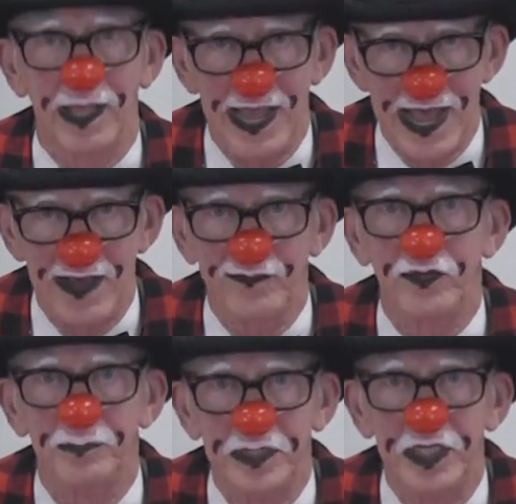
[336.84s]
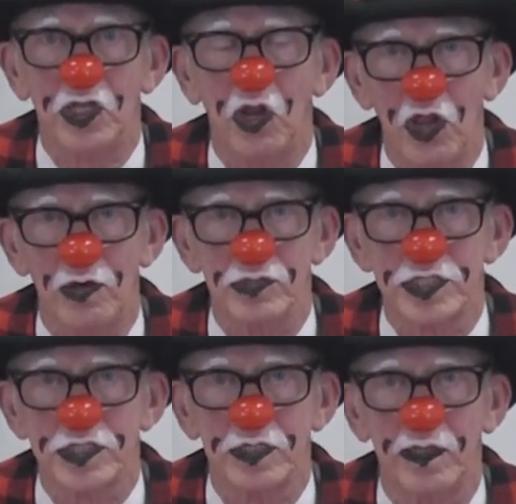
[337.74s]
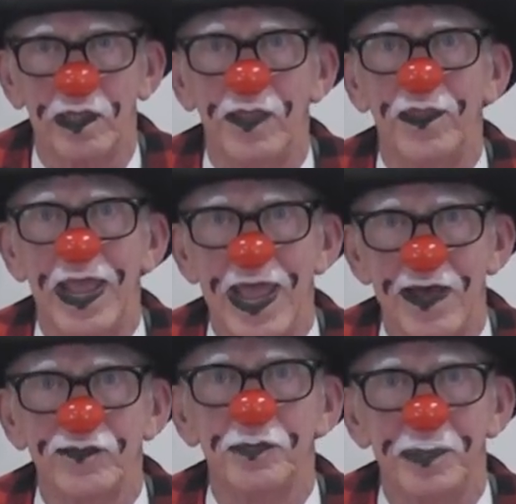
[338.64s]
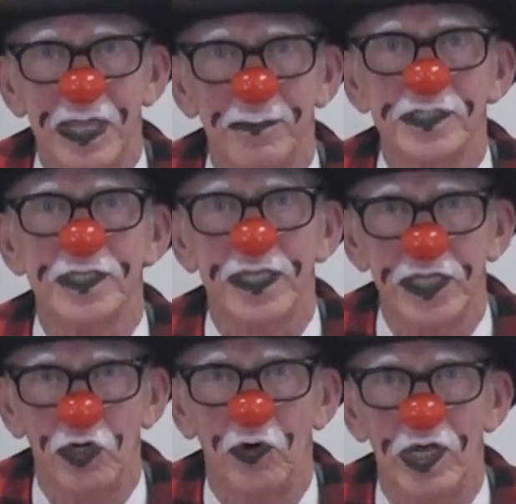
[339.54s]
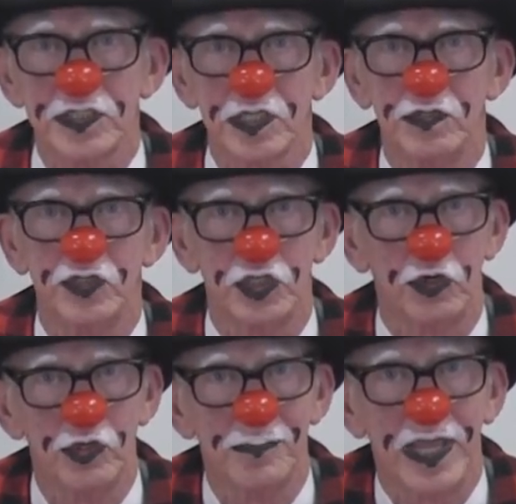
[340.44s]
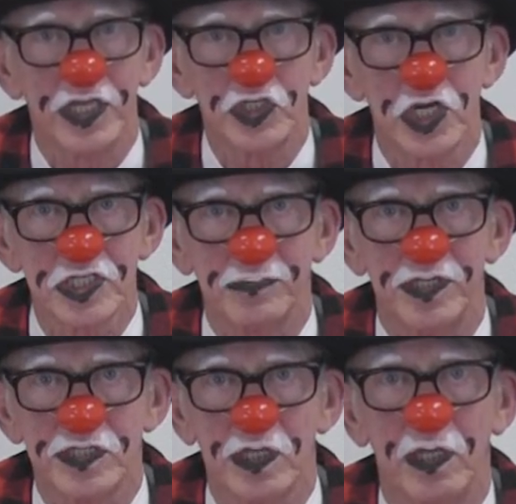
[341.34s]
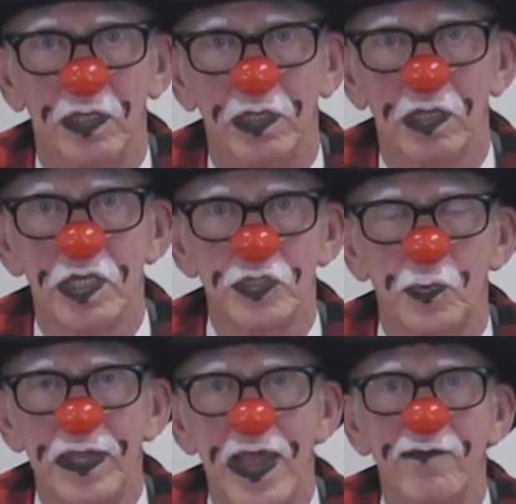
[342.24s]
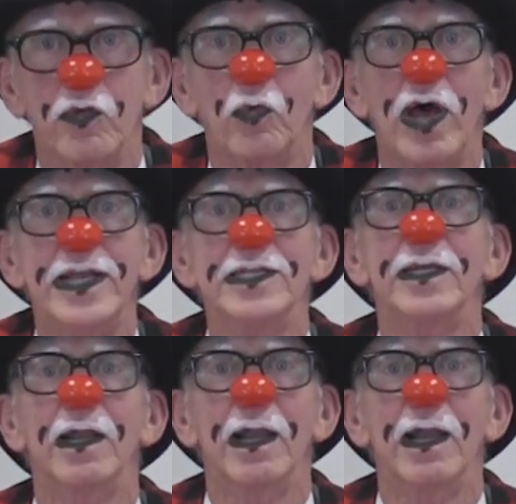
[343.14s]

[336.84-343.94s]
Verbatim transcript: have to be close and they have to be able to hear us. So you make adjustments because we have the right